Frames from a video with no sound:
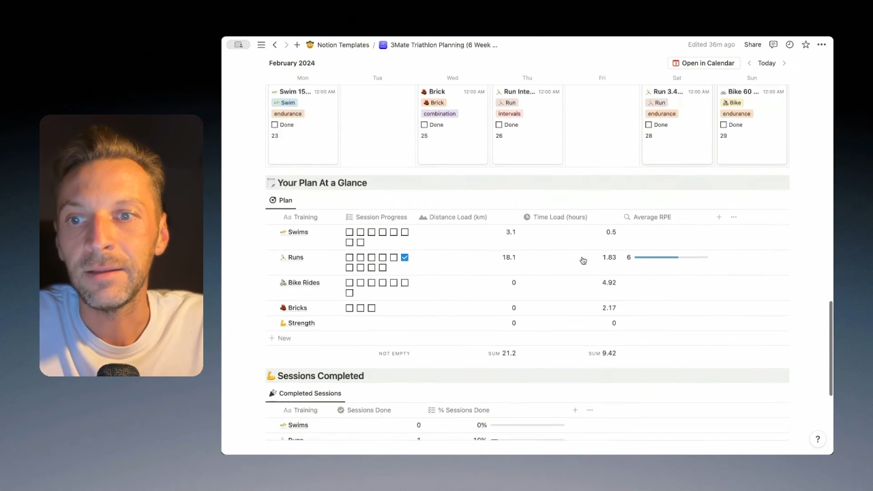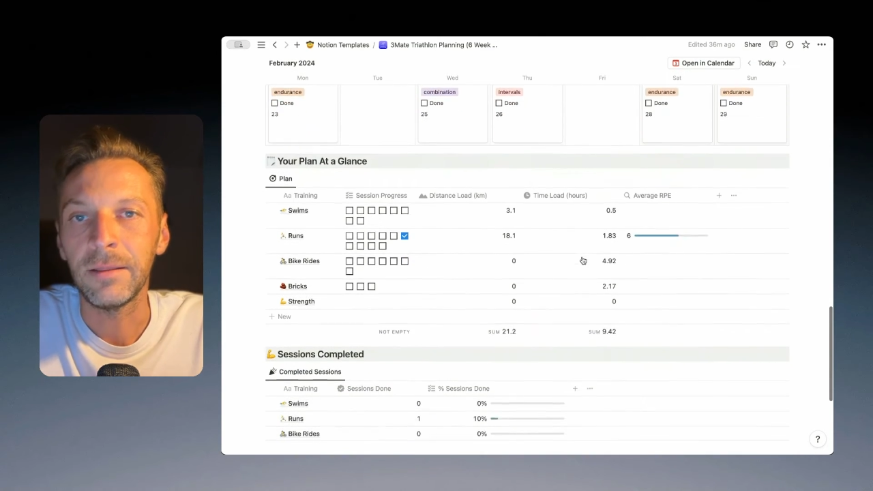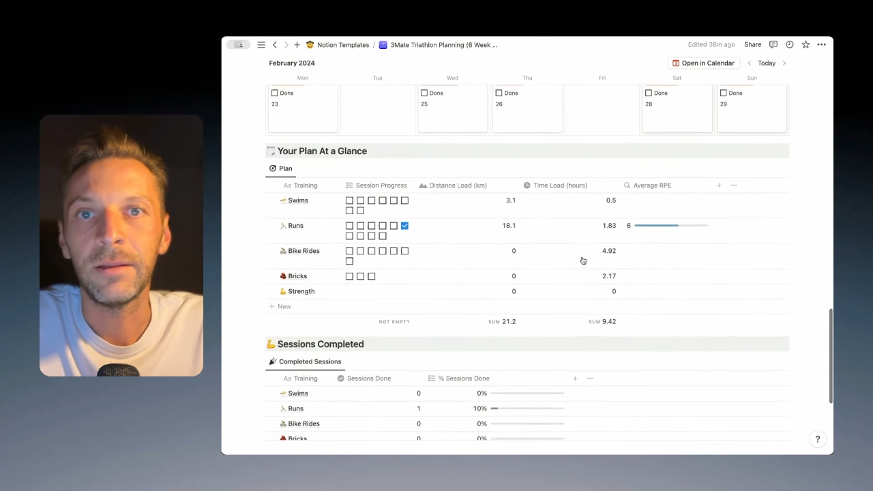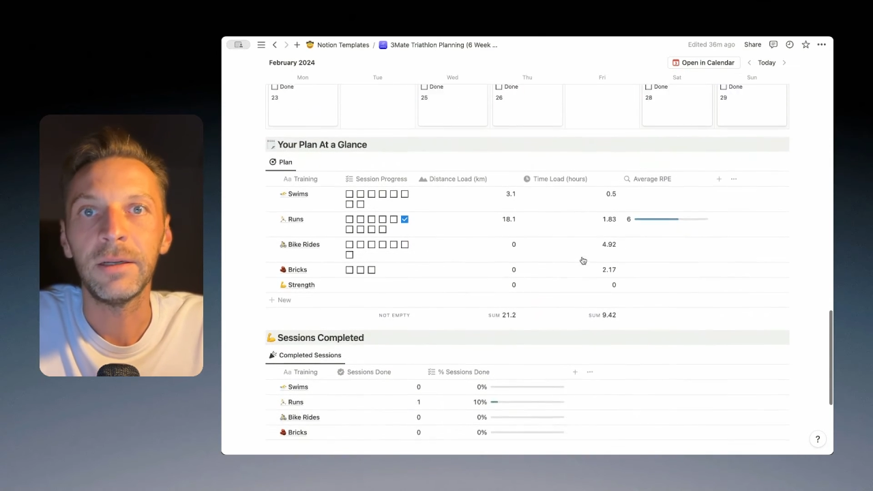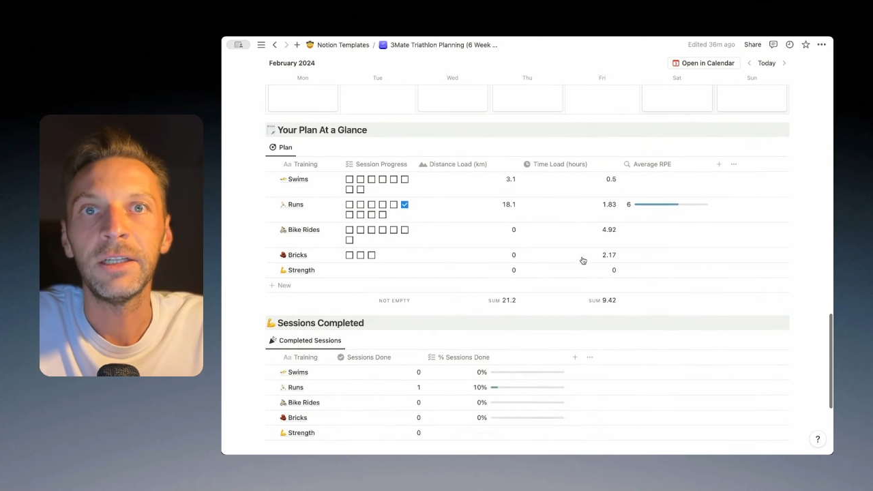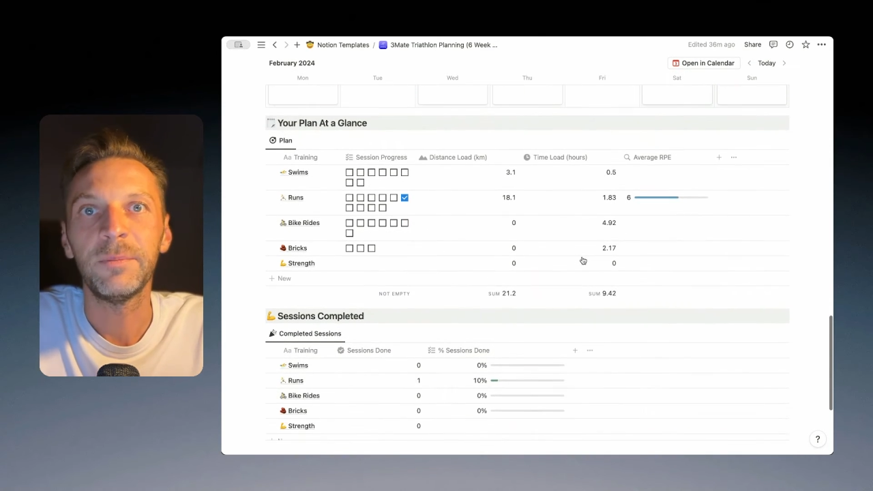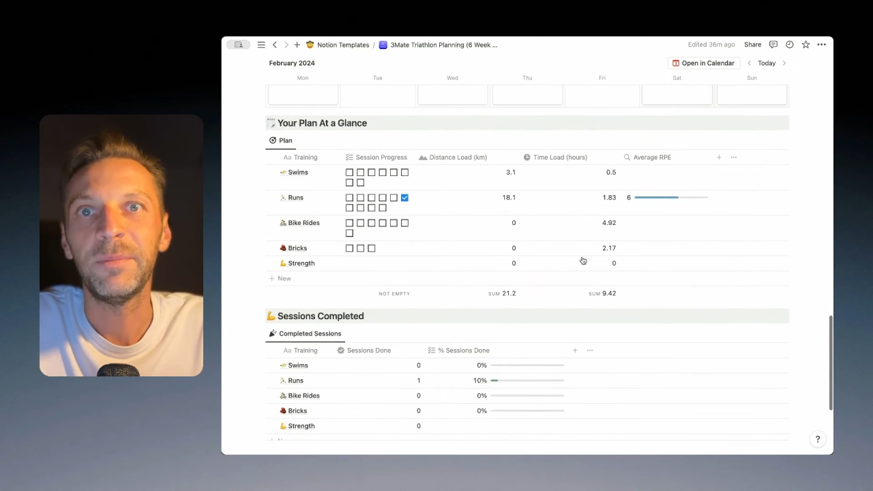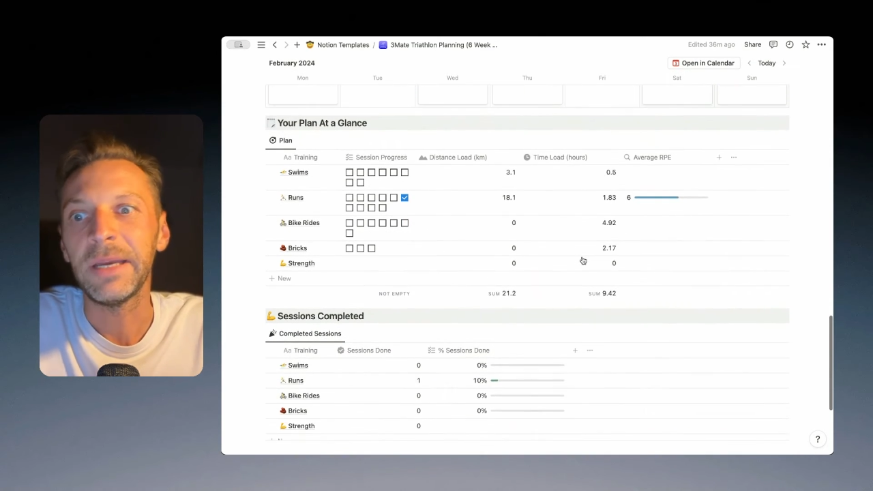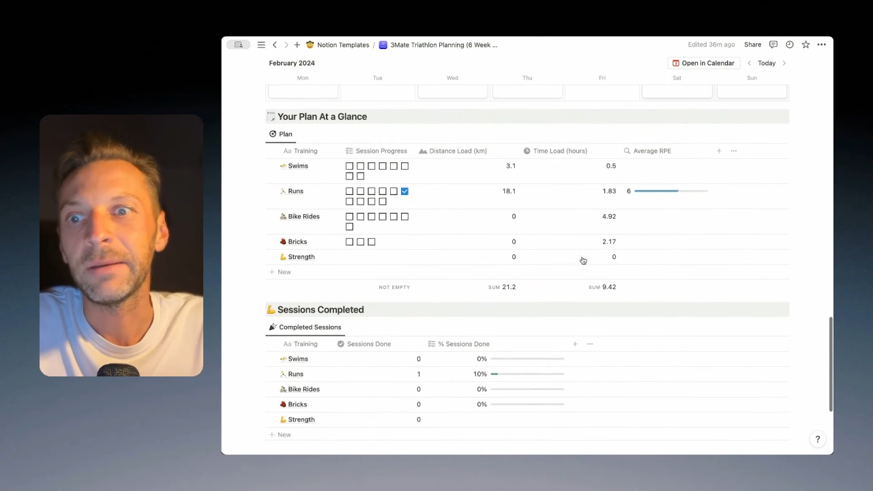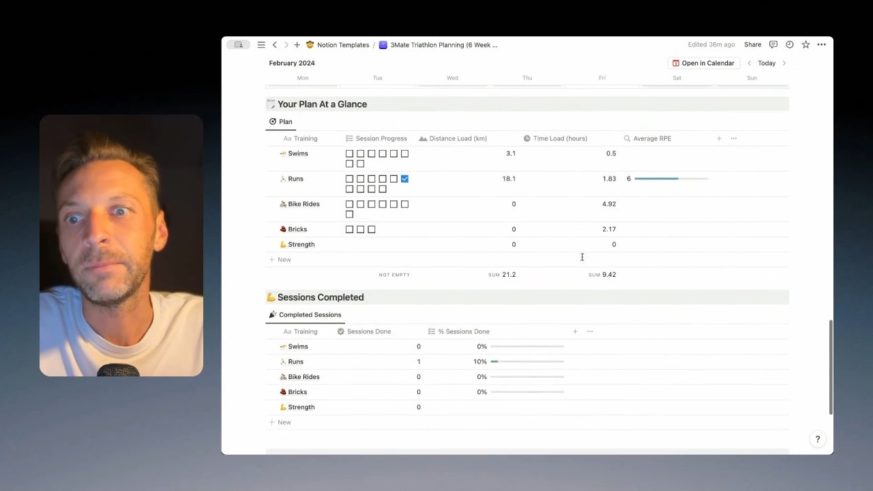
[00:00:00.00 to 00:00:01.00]
the third
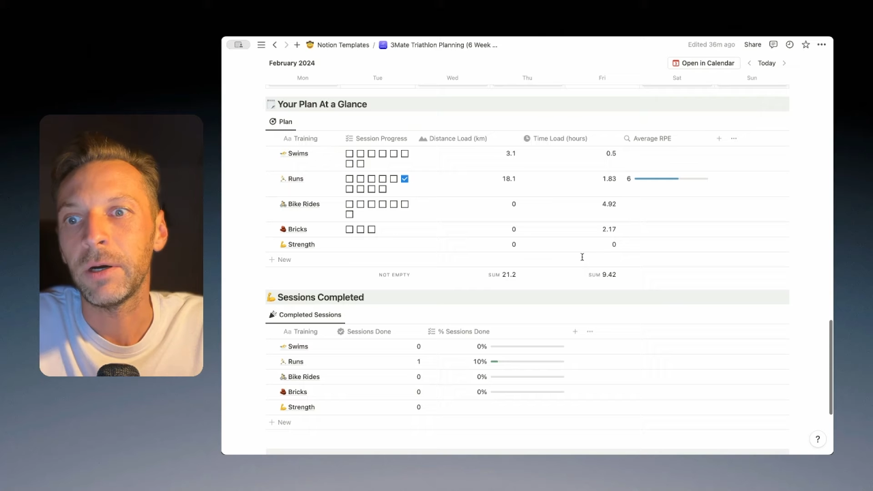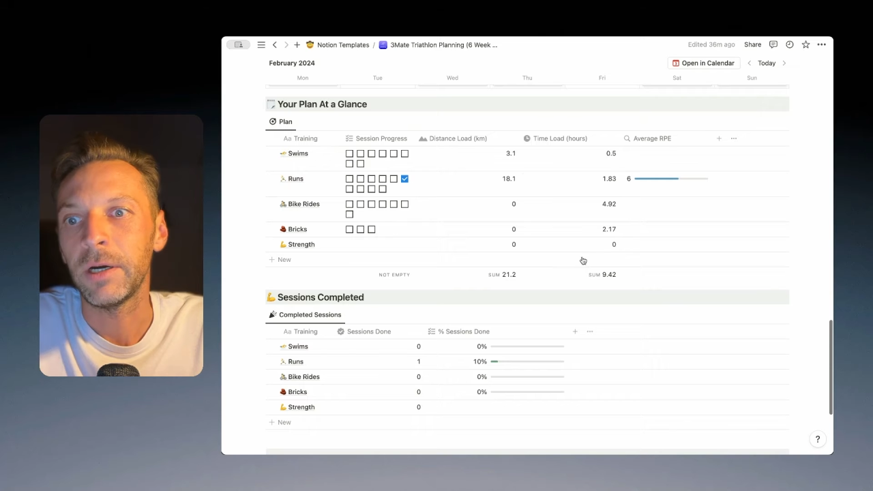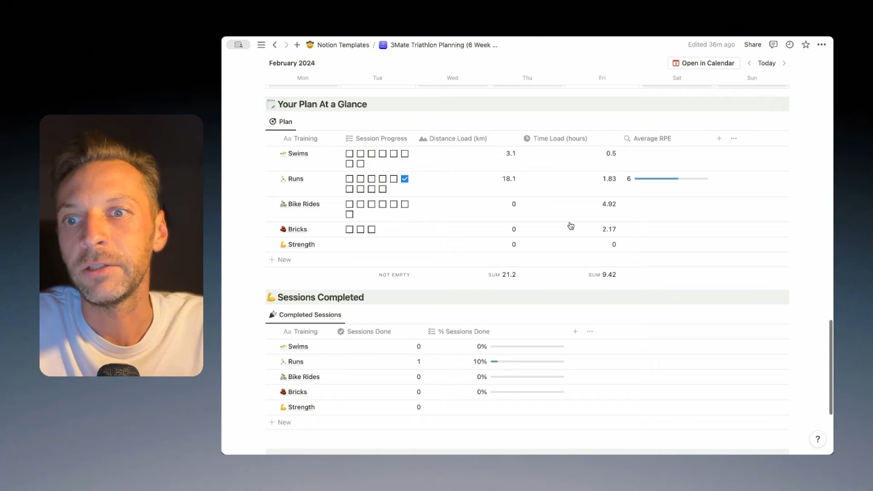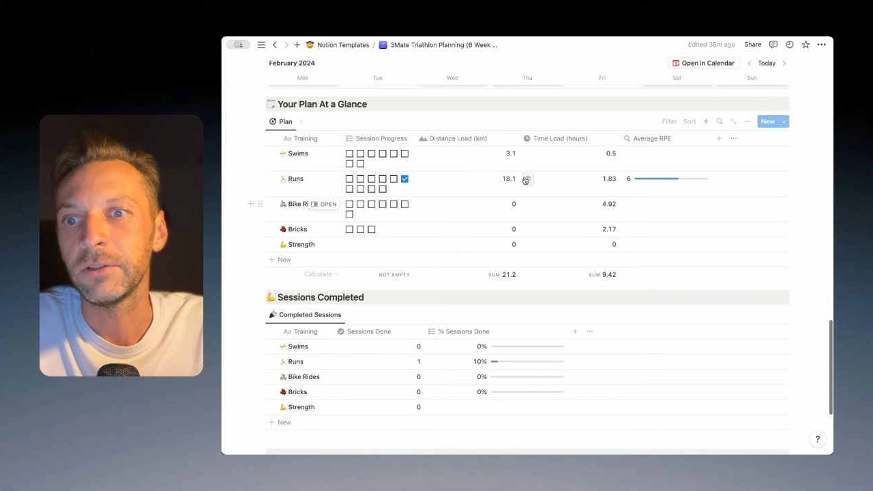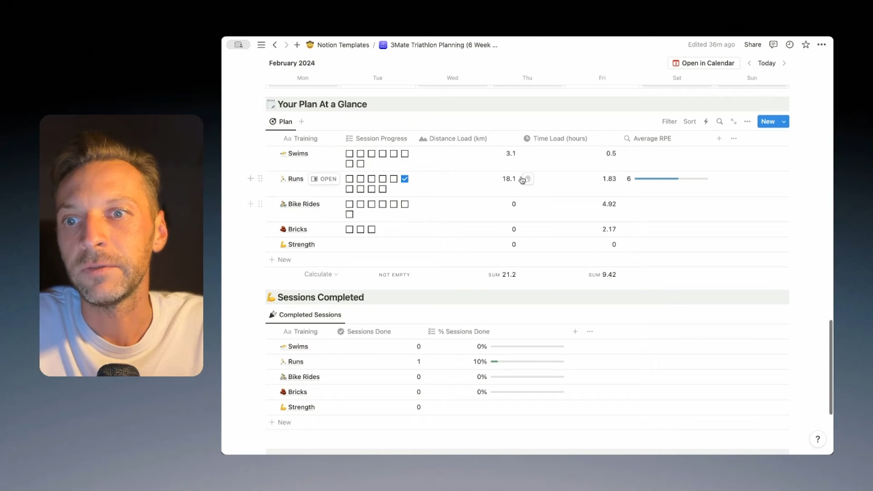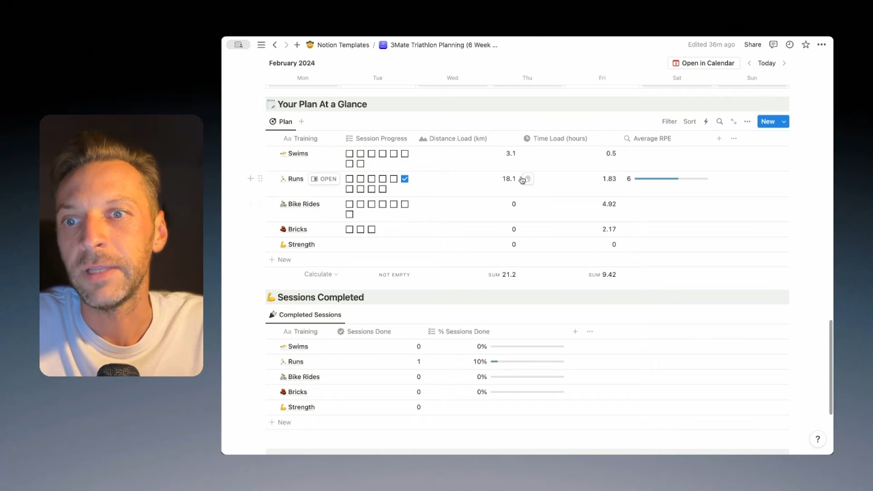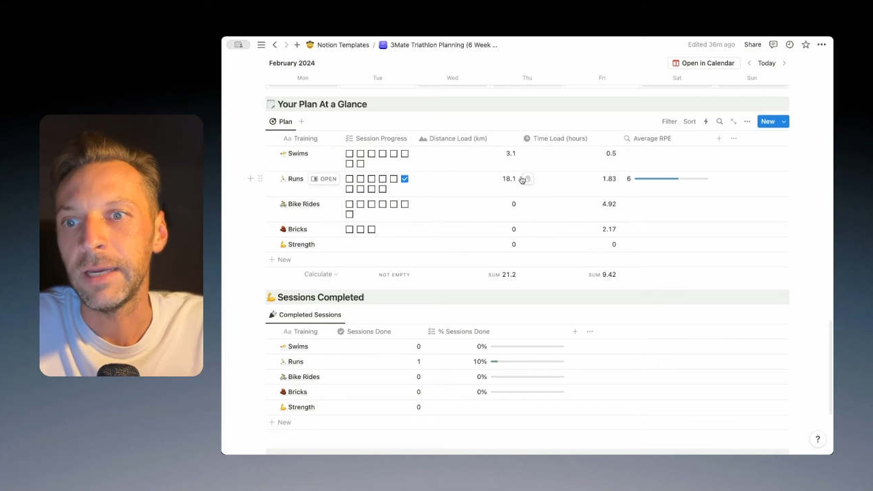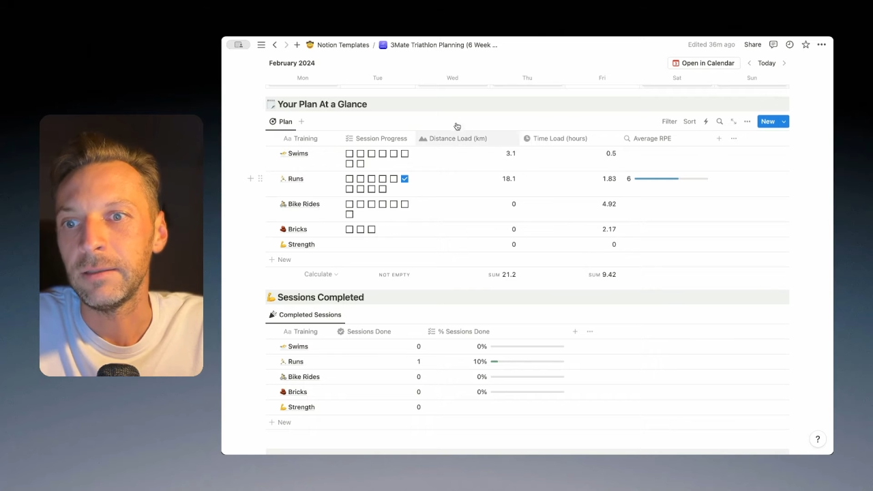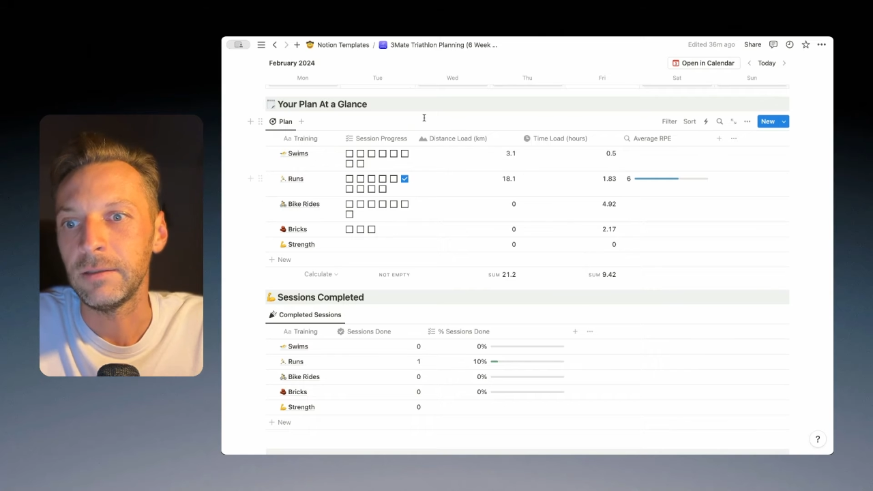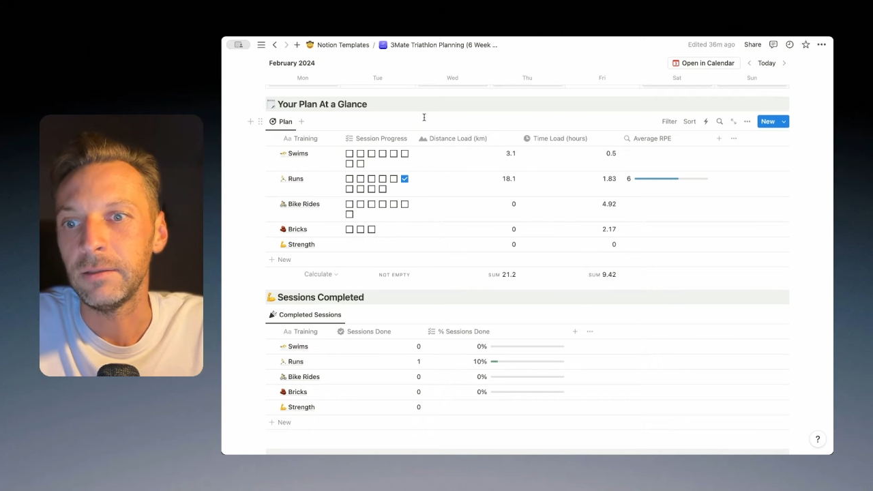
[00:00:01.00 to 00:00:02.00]
big part of that